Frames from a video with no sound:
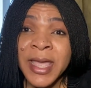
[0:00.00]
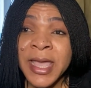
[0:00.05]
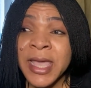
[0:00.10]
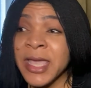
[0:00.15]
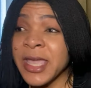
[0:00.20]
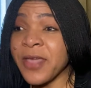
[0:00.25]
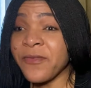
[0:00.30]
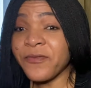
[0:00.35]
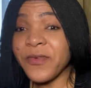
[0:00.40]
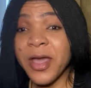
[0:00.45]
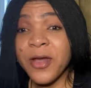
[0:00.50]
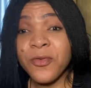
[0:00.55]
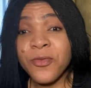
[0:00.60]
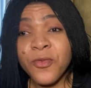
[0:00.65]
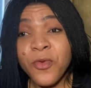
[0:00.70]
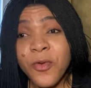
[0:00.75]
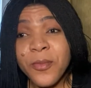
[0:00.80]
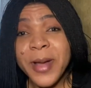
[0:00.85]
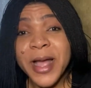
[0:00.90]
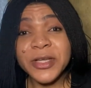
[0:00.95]
If a
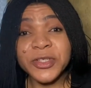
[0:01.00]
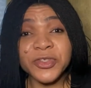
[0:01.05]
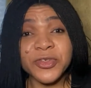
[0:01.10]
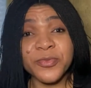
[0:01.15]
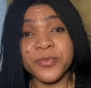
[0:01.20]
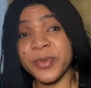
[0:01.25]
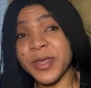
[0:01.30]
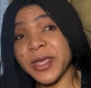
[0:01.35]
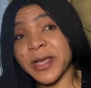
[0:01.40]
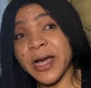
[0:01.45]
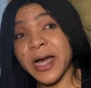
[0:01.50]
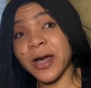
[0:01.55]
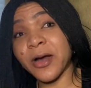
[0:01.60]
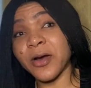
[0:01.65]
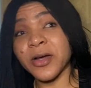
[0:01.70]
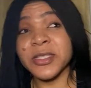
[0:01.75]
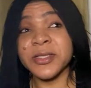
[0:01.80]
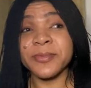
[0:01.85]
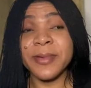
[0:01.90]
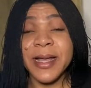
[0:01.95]
woman should be in her
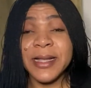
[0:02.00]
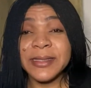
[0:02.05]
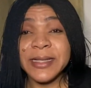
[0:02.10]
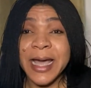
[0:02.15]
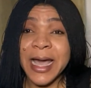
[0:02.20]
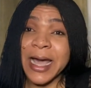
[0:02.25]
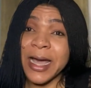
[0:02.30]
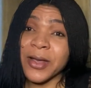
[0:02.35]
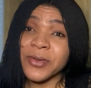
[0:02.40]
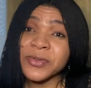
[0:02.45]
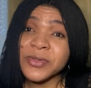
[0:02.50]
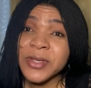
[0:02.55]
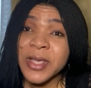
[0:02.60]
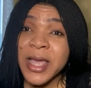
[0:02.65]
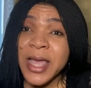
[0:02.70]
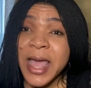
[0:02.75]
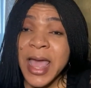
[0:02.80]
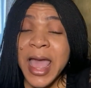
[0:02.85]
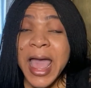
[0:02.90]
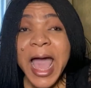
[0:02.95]
husband's house
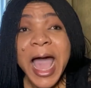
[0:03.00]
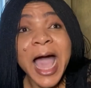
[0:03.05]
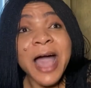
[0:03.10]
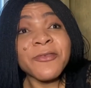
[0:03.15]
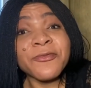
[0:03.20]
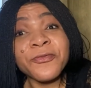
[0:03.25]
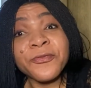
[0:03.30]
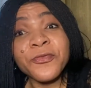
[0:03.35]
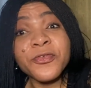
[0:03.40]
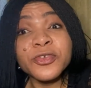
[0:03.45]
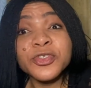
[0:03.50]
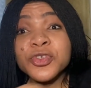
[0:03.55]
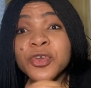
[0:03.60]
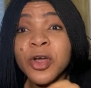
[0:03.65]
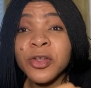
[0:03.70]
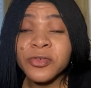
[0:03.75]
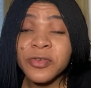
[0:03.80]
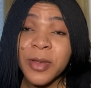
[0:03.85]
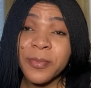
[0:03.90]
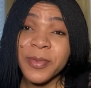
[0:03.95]
and foot
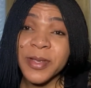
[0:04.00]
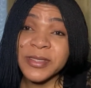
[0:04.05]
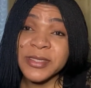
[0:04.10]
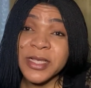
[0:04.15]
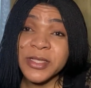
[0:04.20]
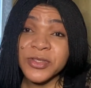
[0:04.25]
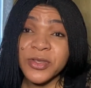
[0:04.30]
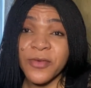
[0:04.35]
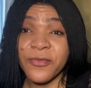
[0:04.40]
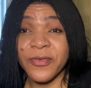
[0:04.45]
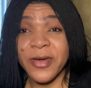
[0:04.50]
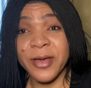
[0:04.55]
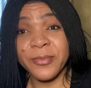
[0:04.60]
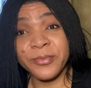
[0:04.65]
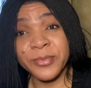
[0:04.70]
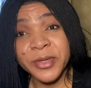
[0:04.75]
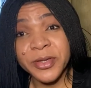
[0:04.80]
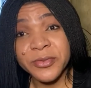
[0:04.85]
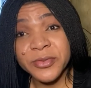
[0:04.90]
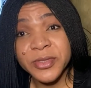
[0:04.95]
100% of her
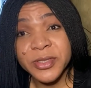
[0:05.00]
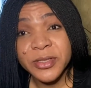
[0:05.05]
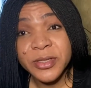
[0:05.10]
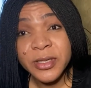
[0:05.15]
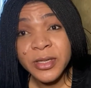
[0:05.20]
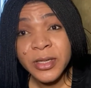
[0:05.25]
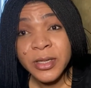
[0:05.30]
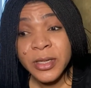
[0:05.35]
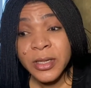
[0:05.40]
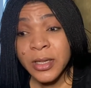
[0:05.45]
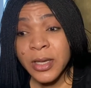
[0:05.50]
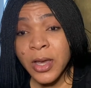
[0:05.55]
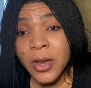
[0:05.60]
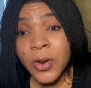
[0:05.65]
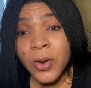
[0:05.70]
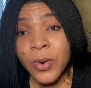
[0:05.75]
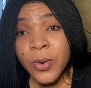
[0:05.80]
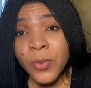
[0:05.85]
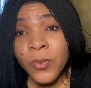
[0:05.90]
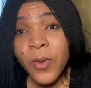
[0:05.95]
bills,
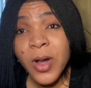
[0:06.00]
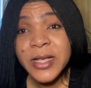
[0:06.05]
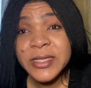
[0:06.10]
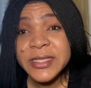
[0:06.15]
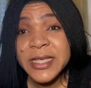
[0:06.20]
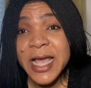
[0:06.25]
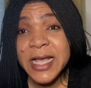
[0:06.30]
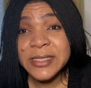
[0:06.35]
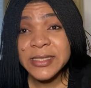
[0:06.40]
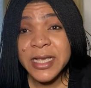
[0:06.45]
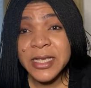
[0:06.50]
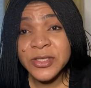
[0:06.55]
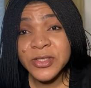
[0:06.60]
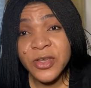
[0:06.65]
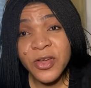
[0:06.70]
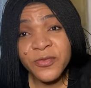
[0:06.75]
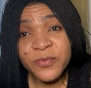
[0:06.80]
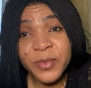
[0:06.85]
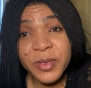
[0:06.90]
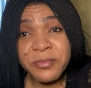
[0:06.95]
what's the essence
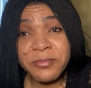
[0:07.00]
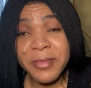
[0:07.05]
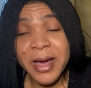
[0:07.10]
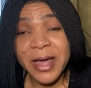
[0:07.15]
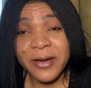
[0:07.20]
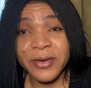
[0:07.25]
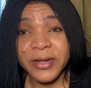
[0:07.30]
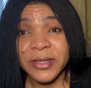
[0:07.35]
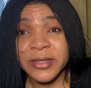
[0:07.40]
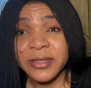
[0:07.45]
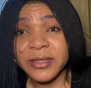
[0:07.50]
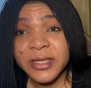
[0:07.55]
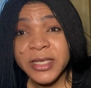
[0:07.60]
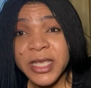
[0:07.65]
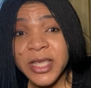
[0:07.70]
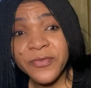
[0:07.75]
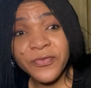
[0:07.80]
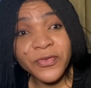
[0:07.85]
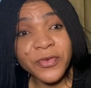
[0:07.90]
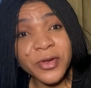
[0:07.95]
of being married?
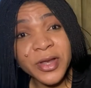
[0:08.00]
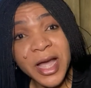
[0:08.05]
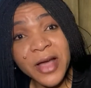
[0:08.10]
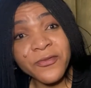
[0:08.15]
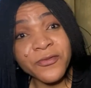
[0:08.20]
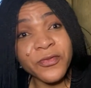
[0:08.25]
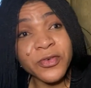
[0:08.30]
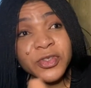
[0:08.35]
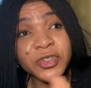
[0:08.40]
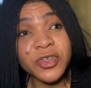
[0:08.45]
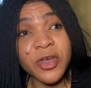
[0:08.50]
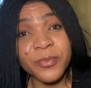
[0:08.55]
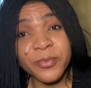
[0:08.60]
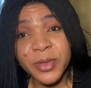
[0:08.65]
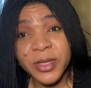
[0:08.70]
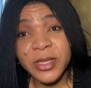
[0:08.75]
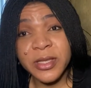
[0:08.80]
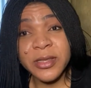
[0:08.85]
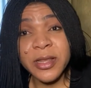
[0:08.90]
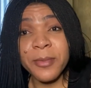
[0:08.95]
If you can foot your
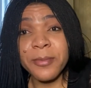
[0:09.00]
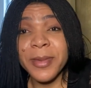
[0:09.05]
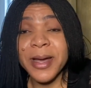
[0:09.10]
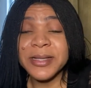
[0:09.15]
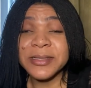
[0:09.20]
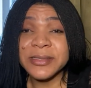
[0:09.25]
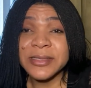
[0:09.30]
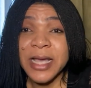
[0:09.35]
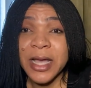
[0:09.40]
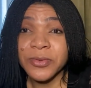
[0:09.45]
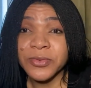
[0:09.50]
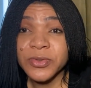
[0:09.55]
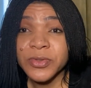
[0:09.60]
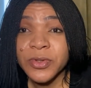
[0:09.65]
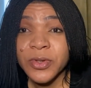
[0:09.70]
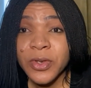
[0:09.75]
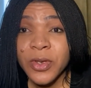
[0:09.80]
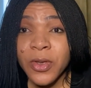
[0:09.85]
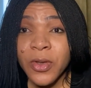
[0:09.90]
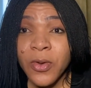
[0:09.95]
bill in a man's house,
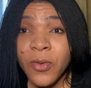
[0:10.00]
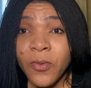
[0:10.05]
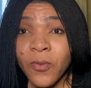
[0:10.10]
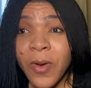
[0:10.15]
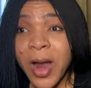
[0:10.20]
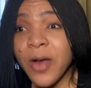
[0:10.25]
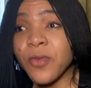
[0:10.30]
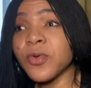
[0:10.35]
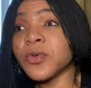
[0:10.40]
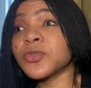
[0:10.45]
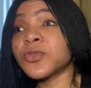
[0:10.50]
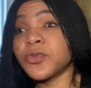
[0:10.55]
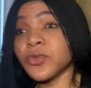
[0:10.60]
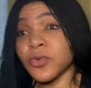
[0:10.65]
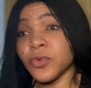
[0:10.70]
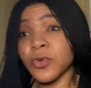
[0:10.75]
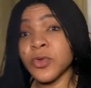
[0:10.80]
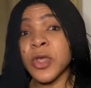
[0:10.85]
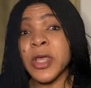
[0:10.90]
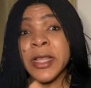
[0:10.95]
why would
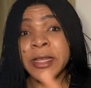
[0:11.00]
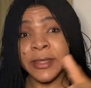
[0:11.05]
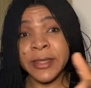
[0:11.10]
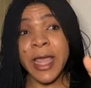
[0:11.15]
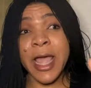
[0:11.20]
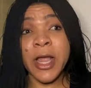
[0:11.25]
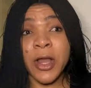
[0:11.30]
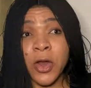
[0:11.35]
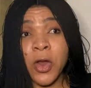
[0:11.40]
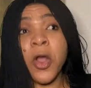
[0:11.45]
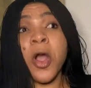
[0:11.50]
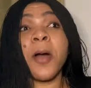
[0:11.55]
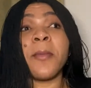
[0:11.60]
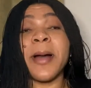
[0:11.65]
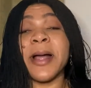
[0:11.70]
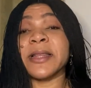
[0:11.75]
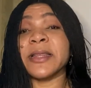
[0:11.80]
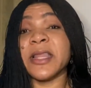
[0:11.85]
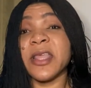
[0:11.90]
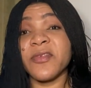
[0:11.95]
you then come
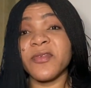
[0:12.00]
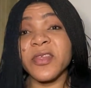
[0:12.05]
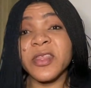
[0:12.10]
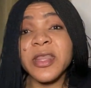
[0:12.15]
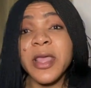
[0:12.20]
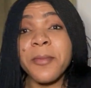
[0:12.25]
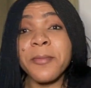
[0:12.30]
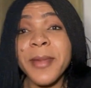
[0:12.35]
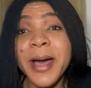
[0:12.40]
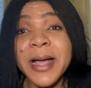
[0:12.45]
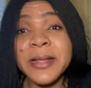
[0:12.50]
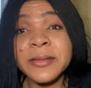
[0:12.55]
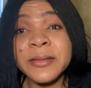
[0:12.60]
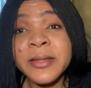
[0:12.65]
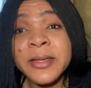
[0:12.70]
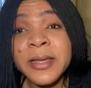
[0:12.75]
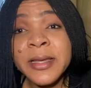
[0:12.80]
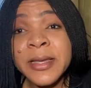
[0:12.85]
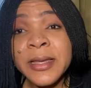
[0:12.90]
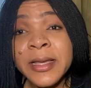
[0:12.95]
and live in a
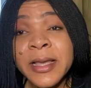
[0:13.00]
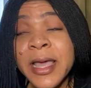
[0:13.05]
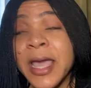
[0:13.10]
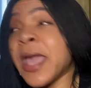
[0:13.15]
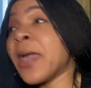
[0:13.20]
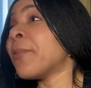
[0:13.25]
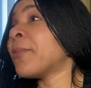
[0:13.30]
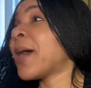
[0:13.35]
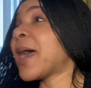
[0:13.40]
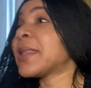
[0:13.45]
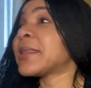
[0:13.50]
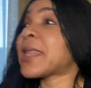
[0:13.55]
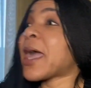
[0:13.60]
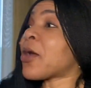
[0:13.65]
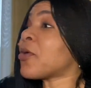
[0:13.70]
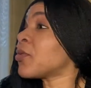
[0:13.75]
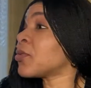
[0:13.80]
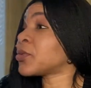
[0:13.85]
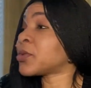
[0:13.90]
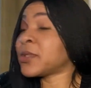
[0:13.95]
man that
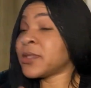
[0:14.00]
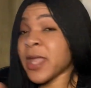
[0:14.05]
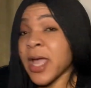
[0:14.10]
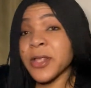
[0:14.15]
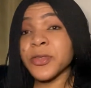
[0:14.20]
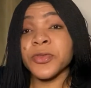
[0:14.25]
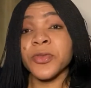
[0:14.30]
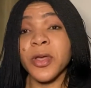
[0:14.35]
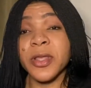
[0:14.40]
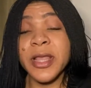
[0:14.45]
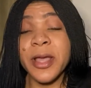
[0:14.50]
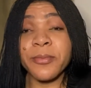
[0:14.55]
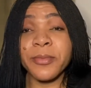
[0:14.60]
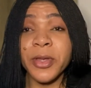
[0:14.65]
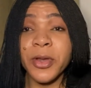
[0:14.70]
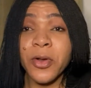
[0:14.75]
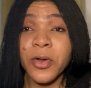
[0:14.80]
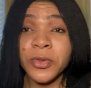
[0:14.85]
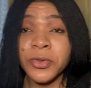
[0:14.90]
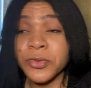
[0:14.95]
would then turn and be
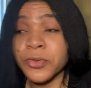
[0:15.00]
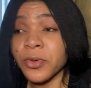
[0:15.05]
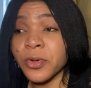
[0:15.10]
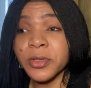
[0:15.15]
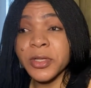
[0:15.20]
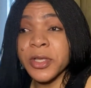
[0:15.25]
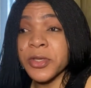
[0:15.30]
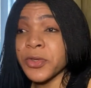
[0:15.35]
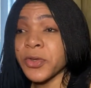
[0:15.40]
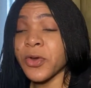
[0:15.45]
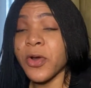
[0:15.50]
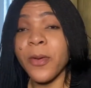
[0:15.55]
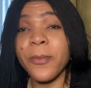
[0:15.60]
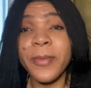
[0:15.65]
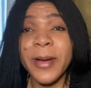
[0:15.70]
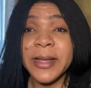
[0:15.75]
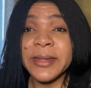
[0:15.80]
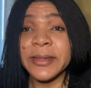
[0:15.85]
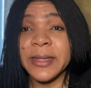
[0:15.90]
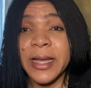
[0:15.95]
controlling you up
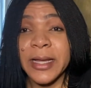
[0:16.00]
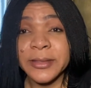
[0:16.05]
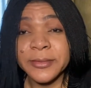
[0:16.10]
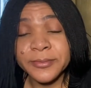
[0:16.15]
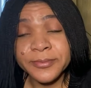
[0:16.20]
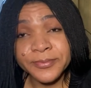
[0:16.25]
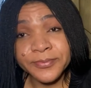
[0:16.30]
and down?